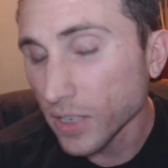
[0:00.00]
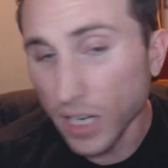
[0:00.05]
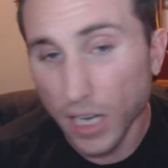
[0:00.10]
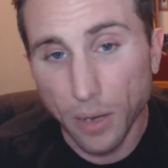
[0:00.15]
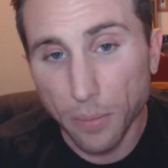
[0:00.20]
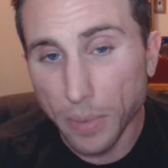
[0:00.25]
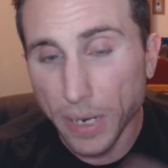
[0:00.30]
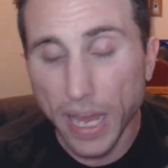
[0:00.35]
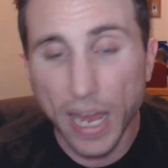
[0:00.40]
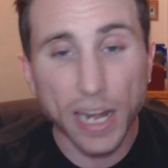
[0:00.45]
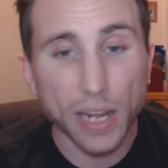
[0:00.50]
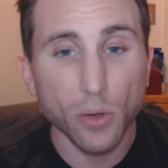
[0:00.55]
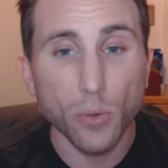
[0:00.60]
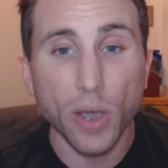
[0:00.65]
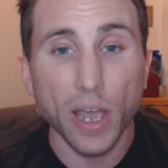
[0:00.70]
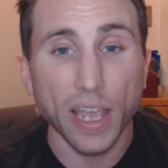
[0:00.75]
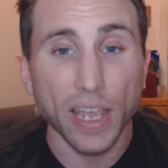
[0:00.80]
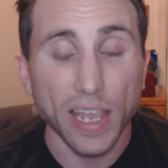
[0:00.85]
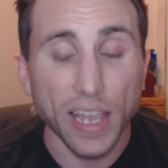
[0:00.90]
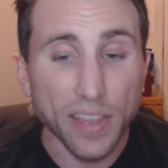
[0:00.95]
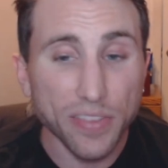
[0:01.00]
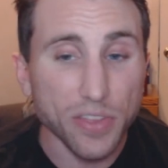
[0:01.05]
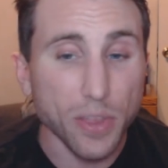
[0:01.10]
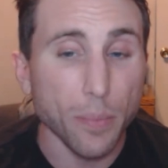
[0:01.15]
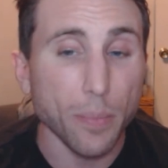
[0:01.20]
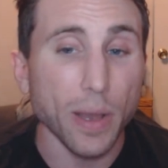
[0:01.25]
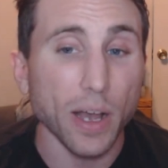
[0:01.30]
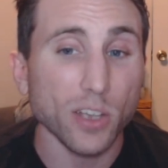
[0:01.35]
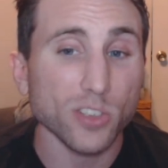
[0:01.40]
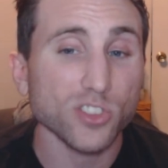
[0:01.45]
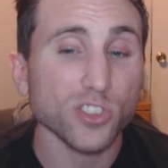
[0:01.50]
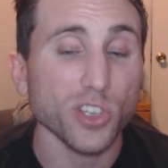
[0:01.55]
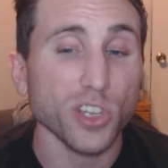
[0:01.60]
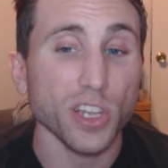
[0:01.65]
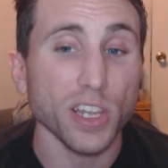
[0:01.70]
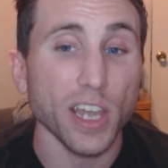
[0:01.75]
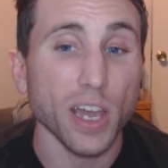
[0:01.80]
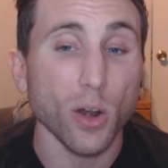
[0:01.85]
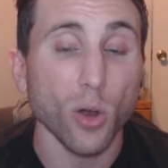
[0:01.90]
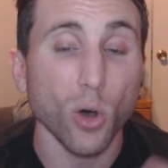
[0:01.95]
No, but anyway, hit the bell so
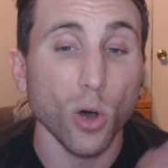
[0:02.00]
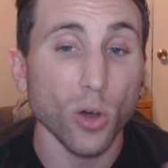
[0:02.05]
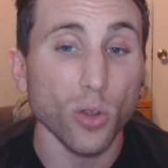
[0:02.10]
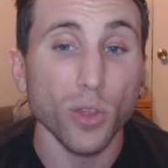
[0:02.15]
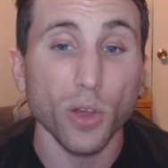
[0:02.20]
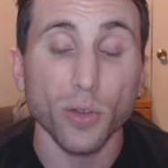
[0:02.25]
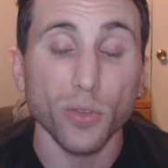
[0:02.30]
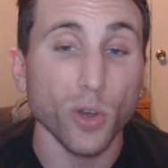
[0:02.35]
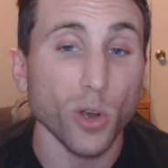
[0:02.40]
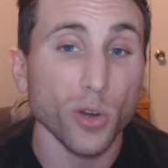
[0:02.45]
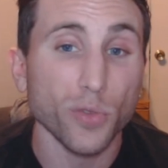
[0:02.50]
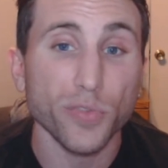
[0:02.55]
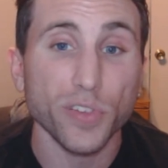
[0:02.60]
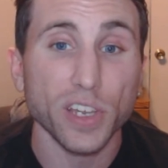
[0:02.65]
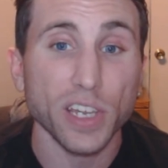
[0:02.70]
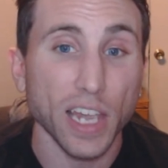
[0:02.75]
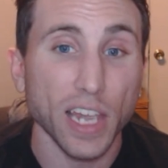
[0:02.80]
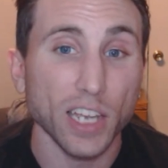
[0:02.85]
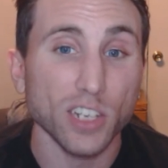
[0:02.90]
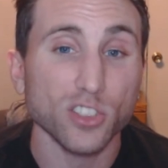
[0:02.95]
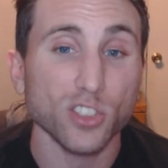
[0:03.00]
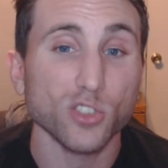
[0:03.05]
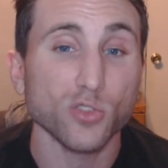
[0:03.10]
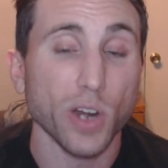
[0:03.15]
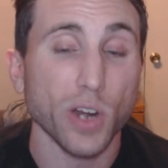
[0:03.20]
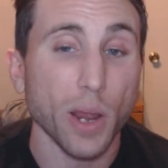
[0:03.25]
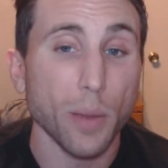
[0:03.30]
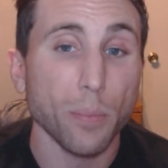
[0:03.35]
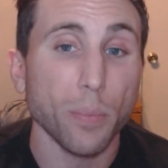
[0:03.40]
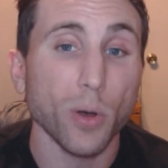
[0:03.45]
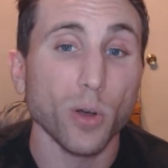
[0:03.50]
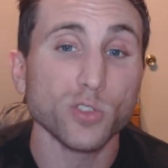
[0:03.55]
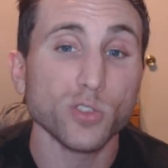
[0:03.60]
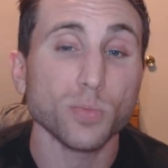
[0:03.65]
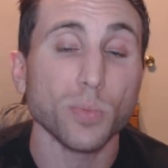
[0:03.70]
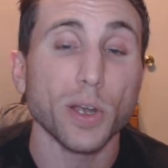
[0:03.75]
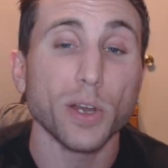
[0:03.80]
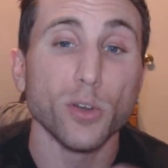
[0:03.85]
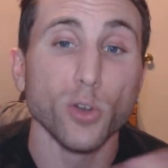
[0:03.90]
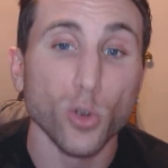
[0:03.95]
you get all the notifications when I
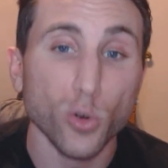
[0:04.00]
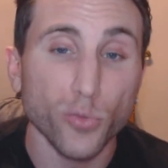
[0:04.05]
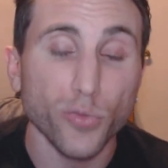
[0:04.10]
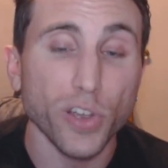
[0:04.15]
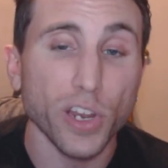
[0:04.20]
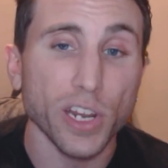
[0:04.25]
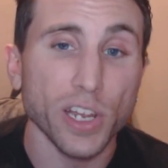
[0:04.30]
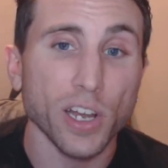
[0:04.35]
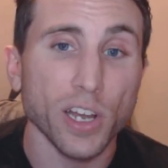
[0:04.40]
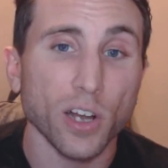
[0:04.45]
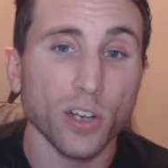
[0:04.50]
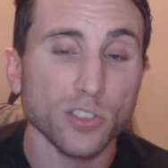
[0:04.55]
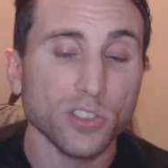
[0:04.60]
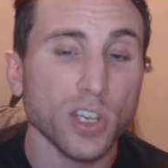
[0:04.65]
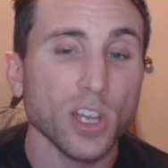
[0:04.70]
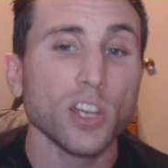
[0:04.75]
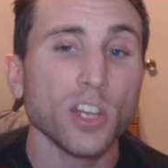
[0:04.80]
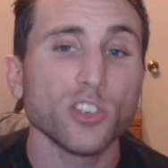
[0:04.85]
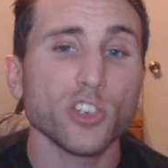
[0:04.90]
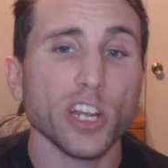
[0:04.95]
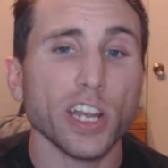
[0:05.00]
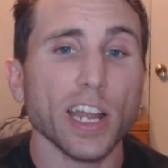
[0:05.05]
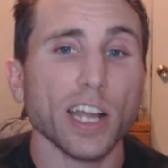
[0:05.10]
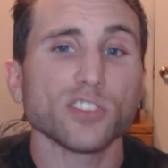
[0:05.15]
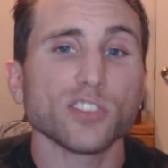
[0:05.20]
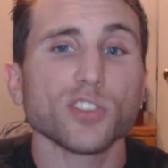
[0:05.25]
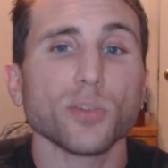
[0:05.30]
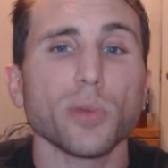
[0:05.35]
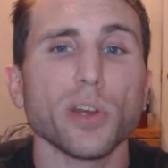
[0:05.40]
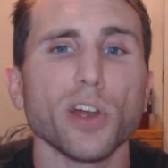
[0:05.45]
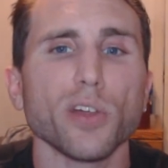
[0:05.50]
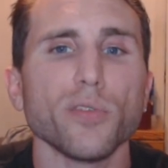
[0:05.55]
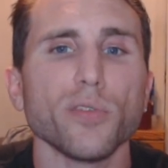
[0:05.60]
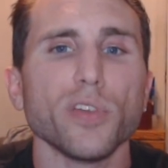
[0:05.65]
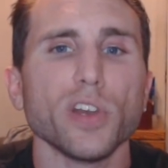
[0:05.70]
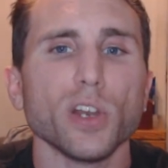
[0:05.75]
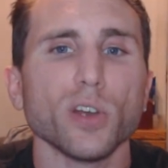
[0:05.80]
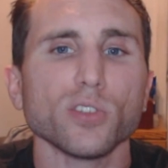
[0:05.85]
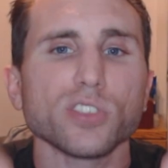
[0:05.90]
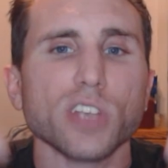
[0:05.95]
post my new videos. Check out some of the
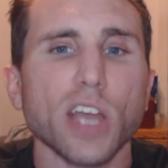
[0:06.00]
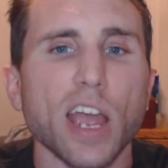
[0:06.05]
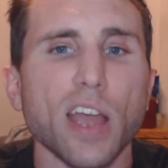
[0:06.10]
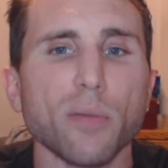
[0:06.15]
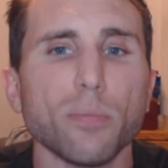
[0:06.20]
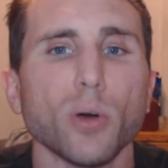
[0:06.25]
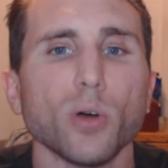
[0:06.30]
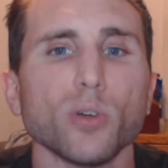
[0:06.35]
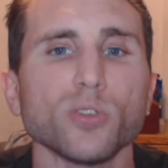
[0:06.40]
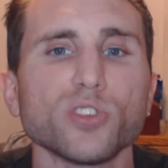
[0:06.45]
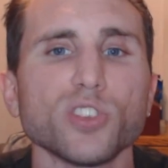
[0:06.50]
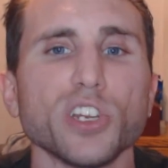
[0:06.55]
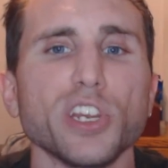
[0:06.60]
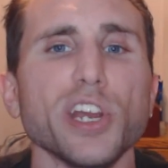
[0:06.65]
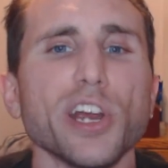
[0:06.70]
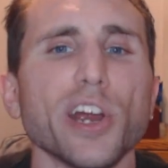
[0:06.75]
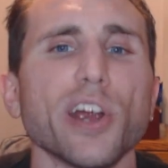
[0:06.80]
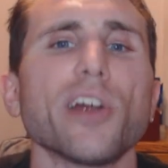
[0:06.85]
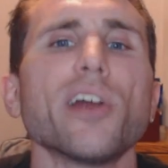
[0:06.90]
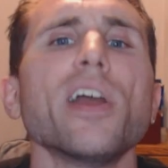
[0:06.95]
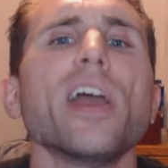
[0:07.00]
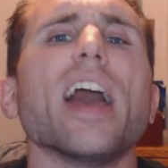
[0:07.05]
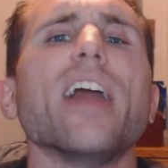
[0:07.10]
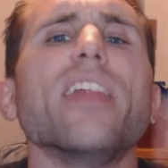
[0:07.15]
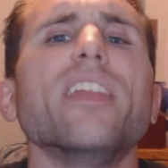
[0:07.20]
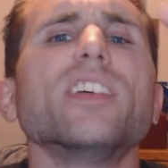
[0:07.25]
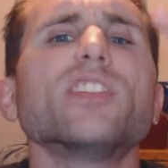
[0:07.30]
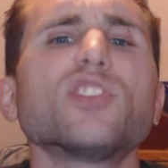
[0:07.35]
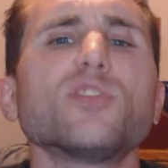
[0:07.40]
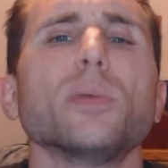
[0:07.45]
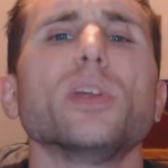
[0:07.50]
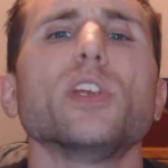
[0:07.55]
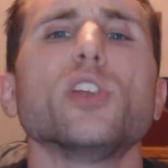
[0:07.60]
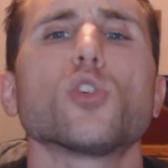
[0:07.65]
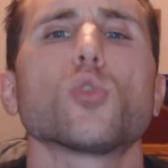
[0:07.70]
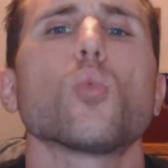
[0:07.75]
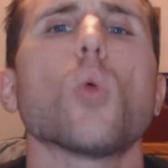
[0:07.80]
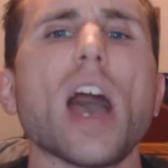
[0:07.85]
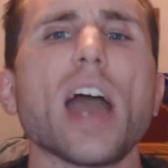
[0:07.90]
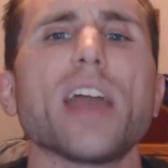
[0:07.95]
other videos I have posted here. And this has
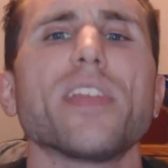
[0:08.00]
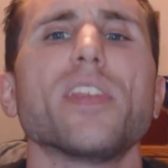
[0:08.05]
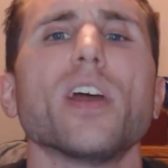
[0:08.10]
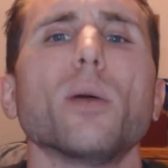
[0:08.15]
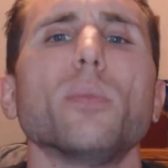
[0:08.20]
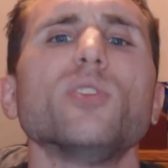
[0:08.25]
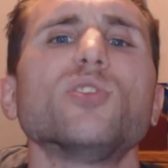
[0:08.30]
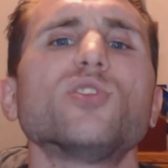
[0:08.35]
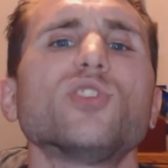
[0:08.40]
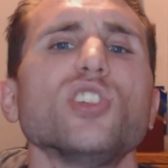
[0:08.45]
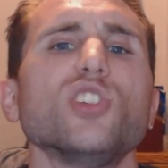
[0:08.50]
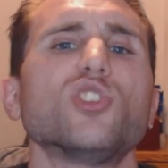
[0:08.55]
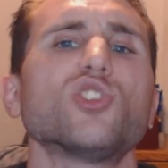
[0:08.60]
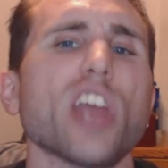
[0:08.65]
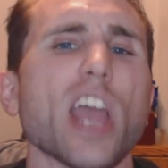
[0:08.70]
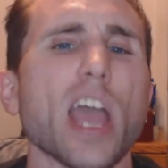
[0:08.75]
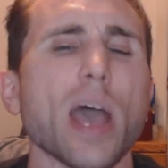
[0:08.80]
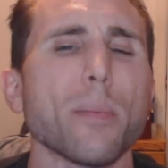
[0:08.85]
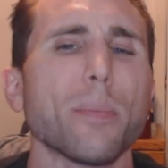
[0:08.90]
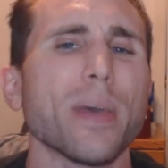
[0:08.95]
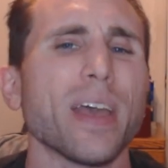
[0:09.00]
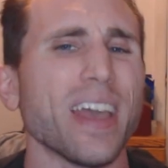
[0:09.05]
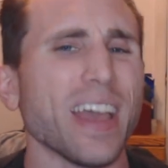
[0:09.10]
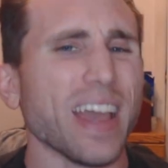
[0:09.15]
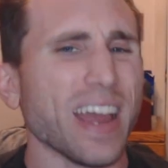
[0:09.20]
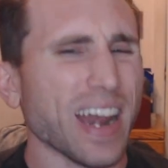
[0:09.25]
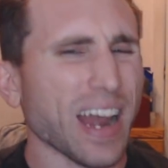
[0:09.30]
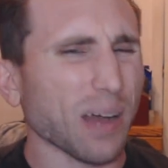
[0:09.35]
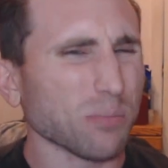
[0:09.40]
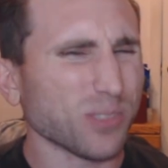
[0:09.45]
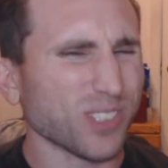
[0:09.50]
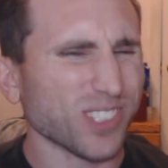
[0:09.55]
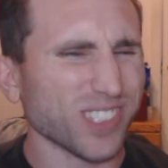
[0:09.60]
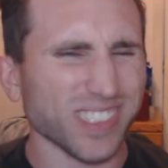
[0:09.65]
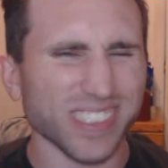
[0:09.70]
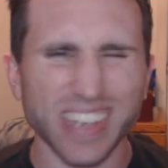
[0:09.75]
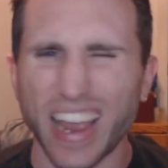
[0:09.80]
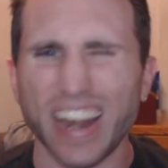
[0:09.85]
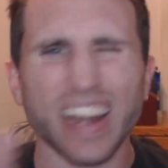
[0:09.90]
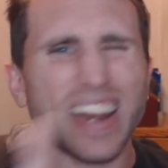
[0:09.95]
been your YWC Champ, and I'm
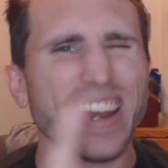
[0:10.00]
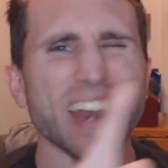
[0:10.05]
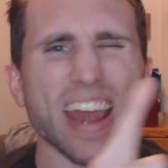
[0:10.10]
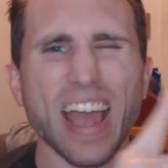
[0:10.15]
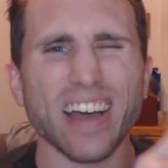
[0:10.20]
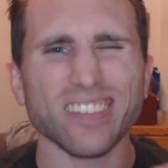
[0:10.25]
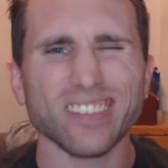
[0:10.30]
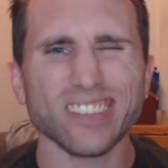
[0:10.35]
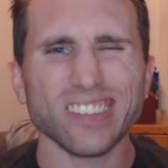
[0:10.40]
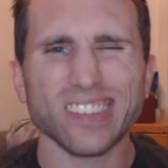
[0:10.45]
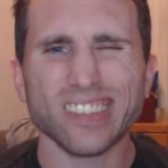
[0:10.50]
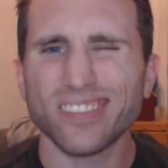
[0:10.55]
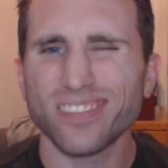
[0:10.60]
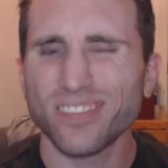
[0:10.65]
signing out.